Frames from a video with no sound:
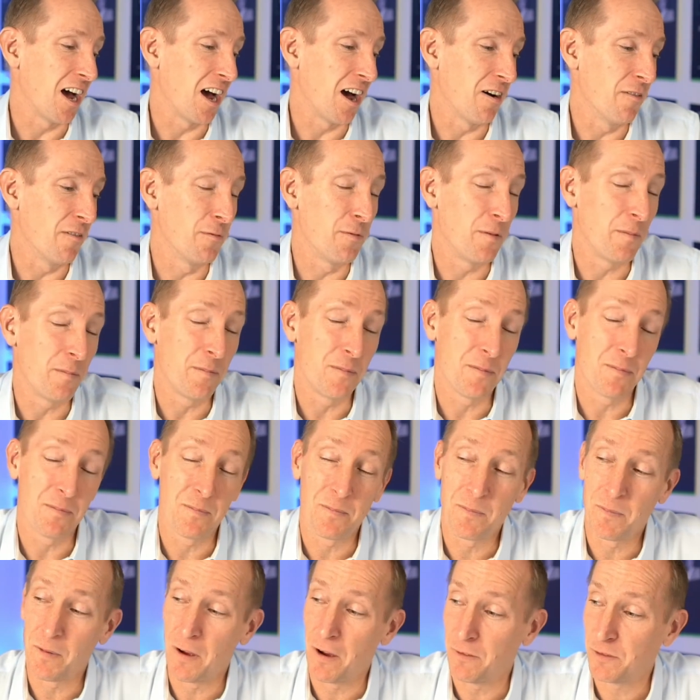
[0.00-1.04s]
I've
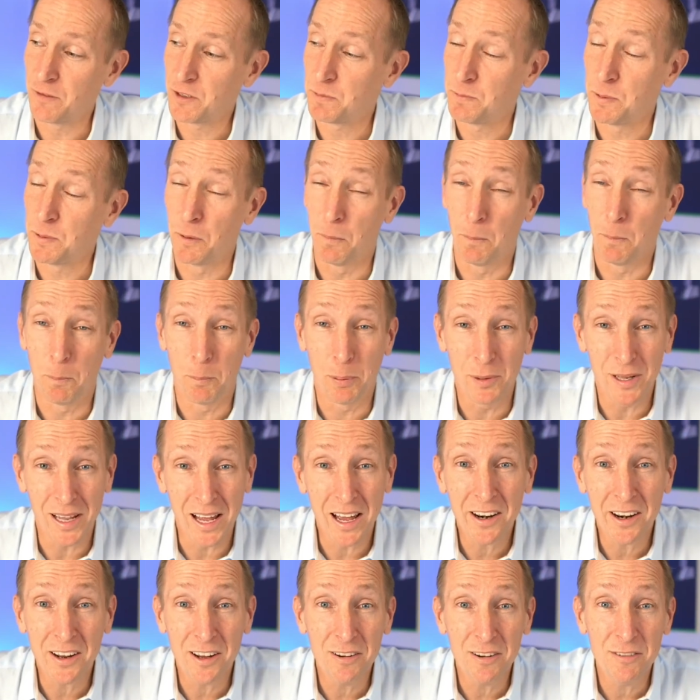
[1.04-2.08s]
spilled
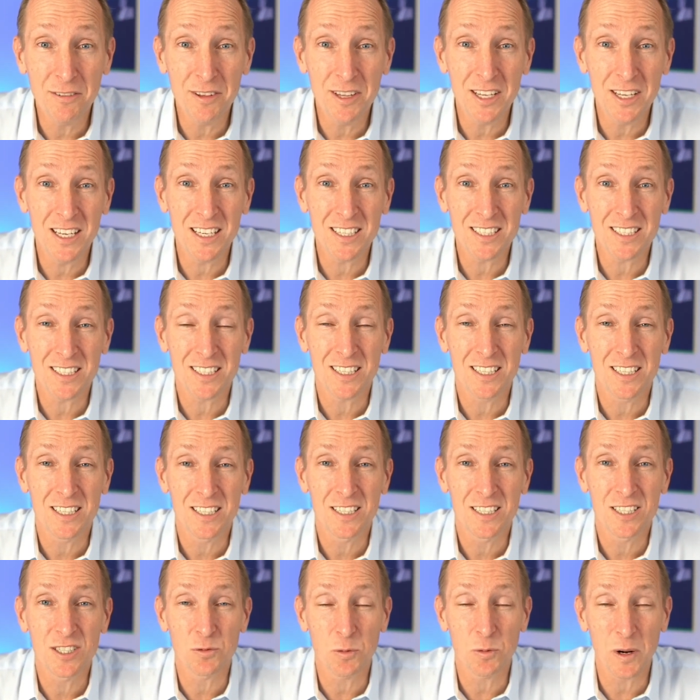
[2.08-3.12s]
blood over this,
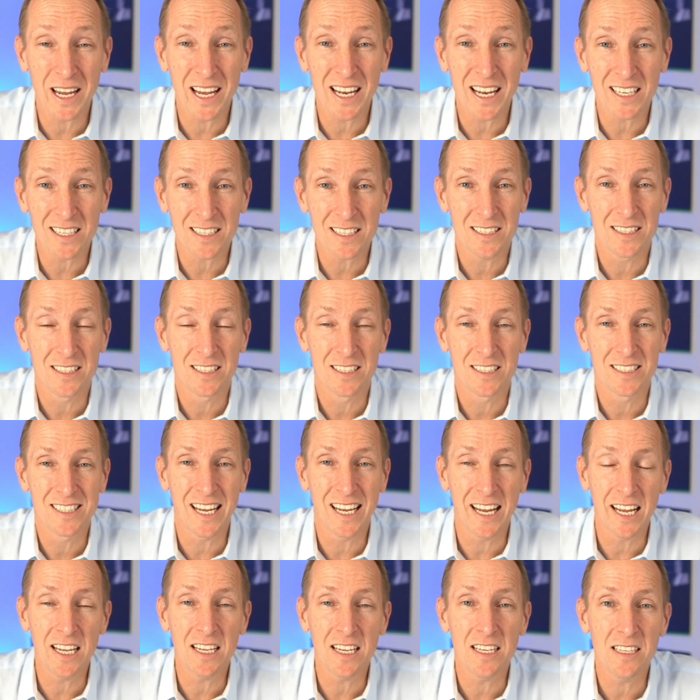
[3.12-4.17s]
sweat,
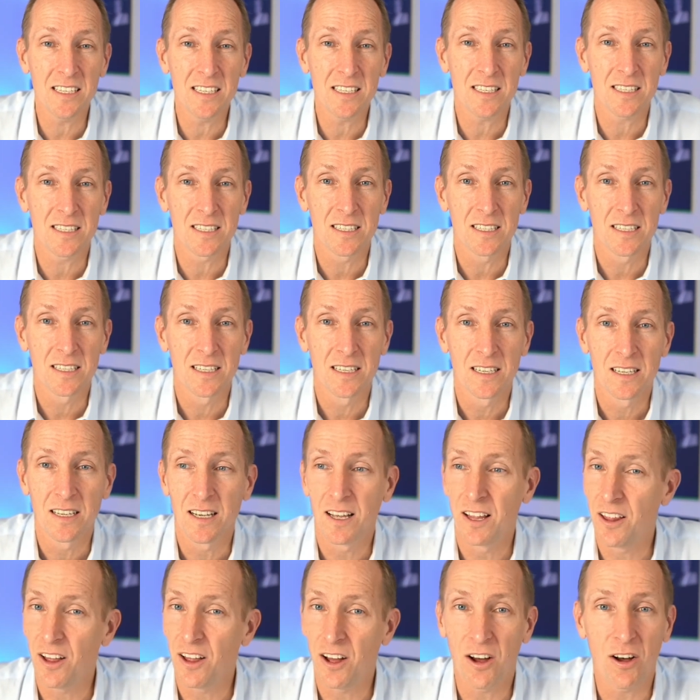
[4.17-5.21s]
tears,
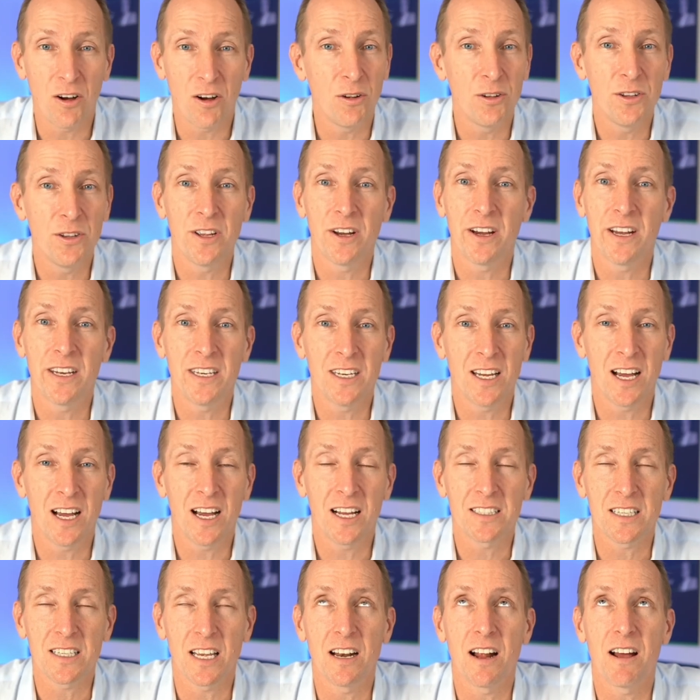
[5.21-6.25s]
the whole 9
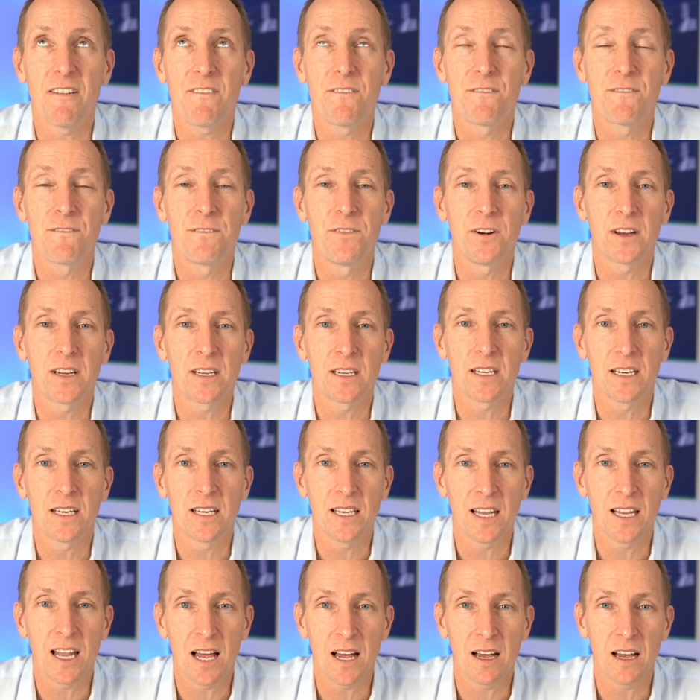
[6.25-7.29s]
yards, and I
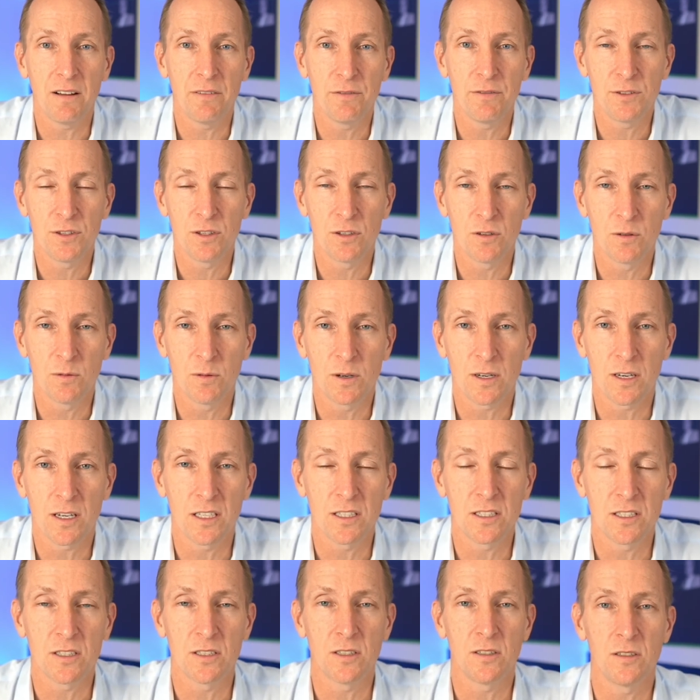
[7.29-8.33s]
freaking love doing what I
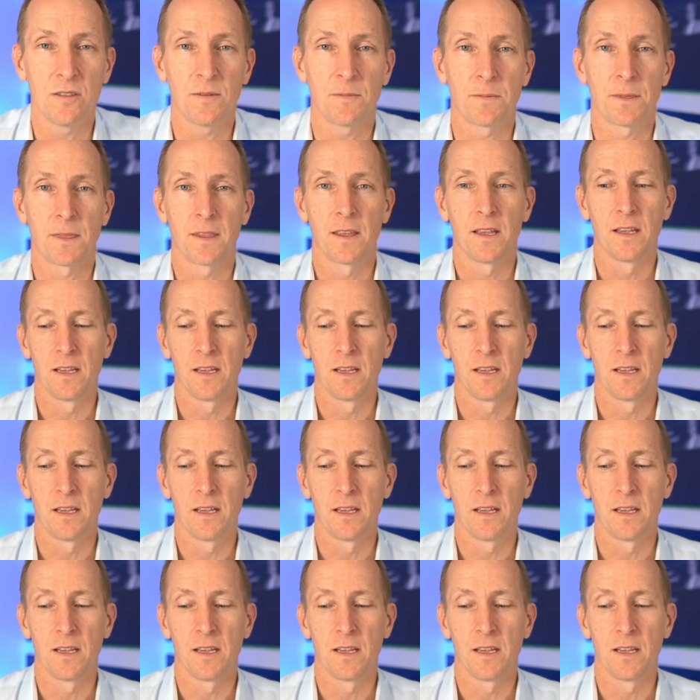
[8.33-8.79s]
do.